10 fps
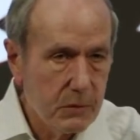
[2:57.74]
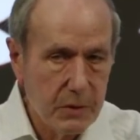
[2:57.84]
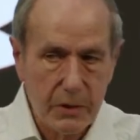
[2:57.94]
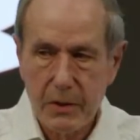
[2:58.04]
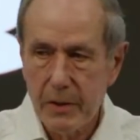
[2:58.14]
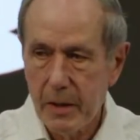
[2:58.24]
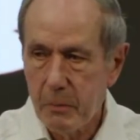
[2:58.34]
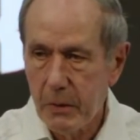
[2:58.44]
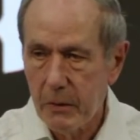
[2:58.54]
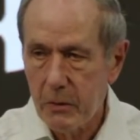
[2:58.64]
60-day
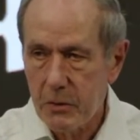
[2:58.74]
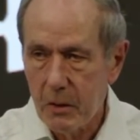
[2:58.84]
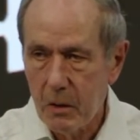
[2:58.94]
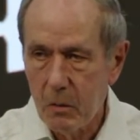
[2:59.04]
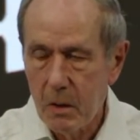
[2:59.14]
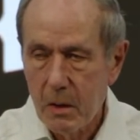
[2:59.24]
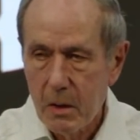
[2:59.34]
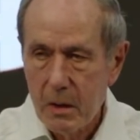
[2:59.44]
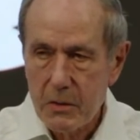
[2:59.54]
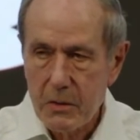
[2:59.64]
period or so,
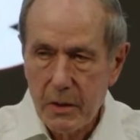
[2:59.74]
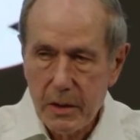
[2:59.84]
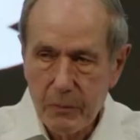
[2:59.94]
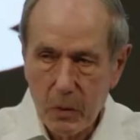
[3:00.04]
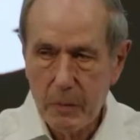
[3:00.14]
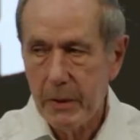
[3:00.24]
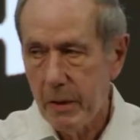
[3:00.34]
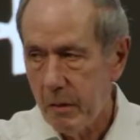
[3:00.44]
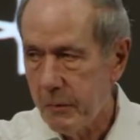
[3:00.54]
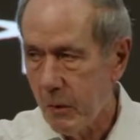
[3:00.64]
Steve really
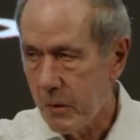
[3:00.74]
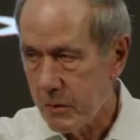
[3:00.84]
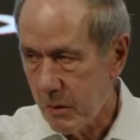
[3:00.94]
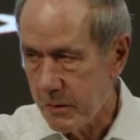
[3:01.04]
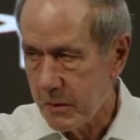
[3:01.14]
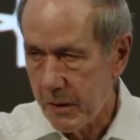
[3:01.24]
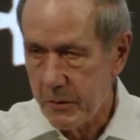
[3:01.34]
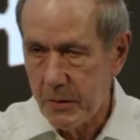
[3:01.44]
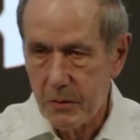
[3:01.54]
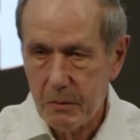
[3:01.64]
began to focus on
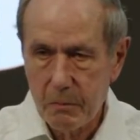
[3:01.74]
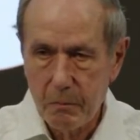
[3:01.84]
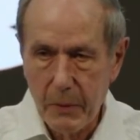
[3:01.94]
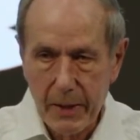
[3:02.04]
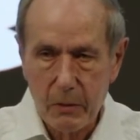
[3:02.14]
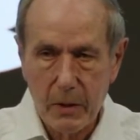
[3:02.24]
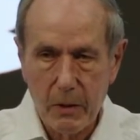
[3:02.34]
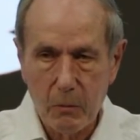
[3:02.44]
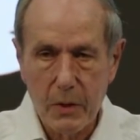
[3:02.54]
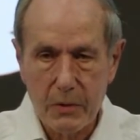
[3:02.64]
Sashi's
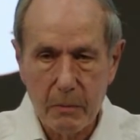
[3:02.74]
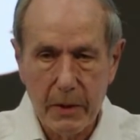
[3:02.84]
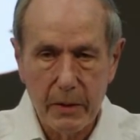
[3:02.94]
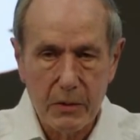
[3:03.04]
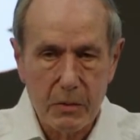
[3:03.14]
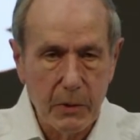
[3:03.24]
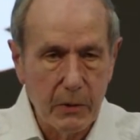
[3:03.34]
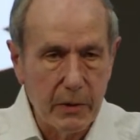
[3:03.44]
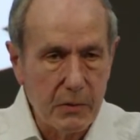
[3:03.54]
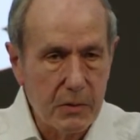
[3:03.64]
background, resume, and
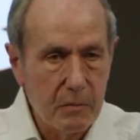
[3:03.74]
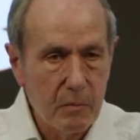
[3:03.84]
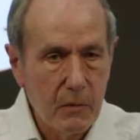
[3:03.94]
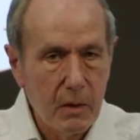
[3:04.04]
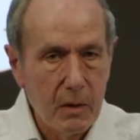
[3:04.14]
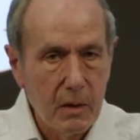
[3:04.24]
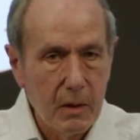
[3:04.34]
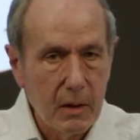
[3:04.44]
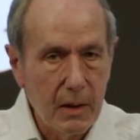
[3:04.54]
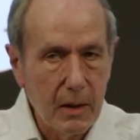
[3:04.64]
experience.
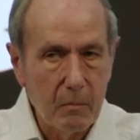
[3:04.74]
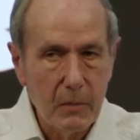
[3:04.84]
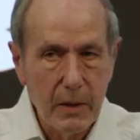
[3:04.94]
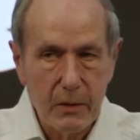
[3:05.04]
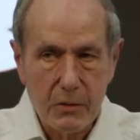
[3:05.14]
Sashi